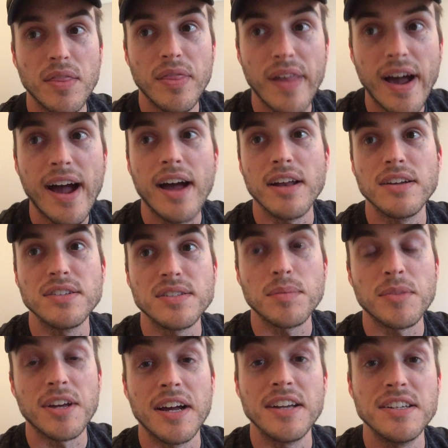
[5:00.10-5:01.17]
that is
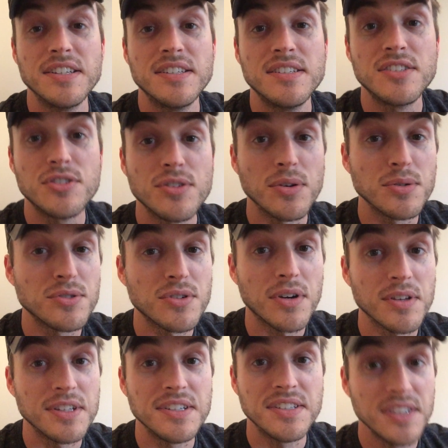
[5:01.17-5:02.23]
something I so
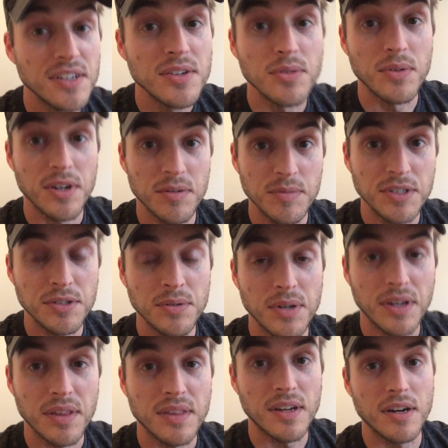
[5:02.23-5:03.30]
strongly didn't want to be
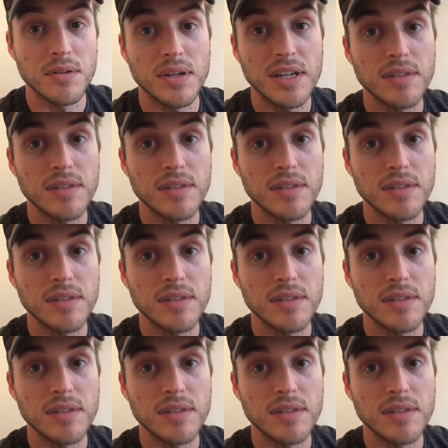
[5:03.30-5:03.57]
doing that I'd